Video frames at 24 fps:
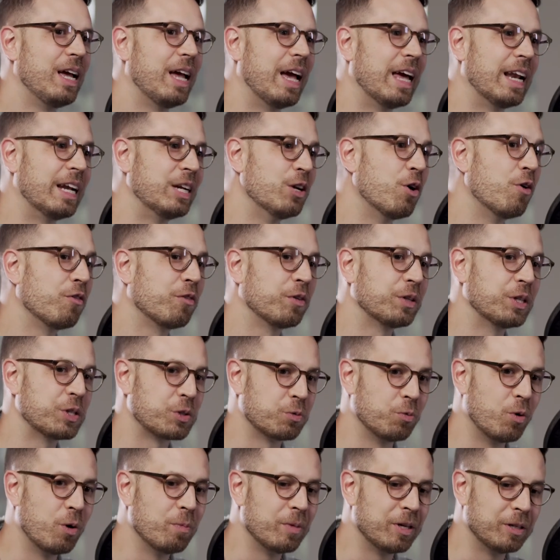And I know for
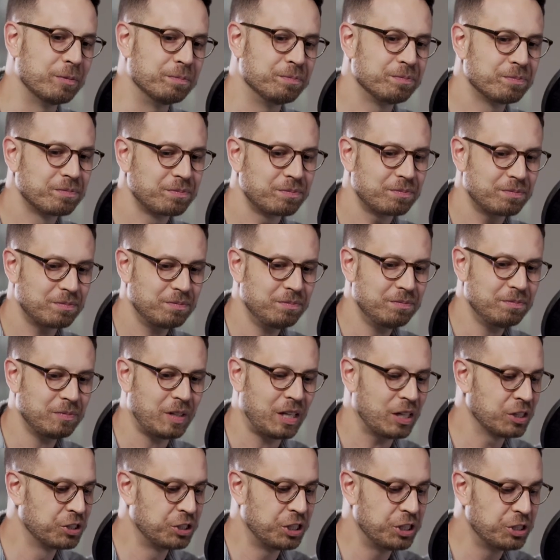this woman,
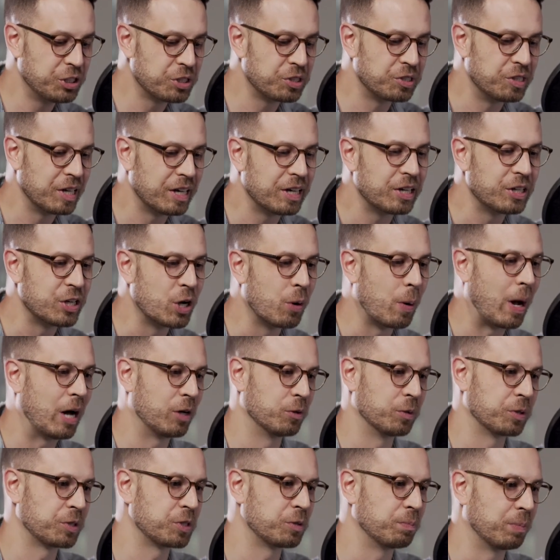she just didn't know how
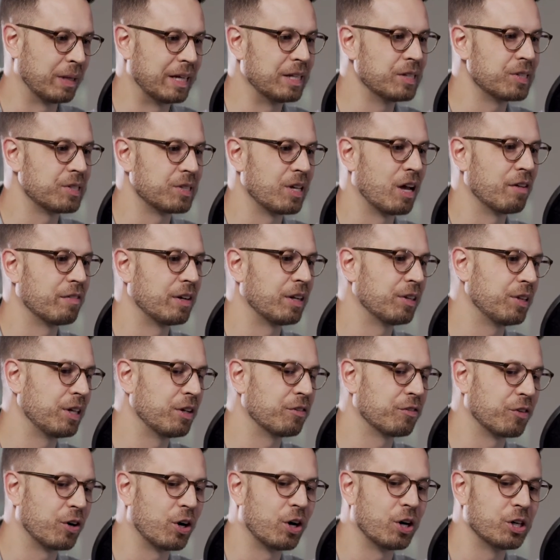to explain stuff. And I
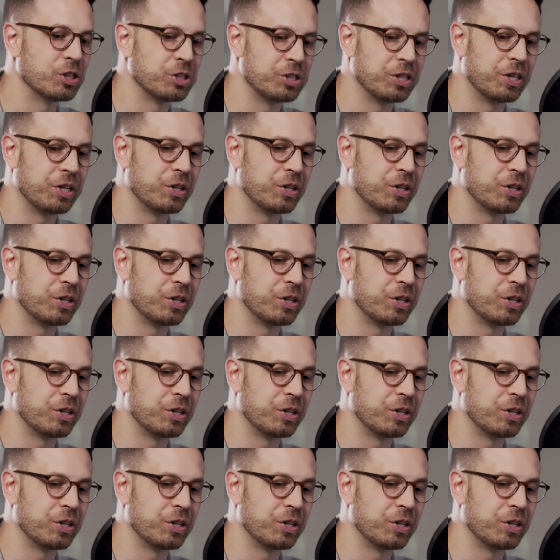think for her, she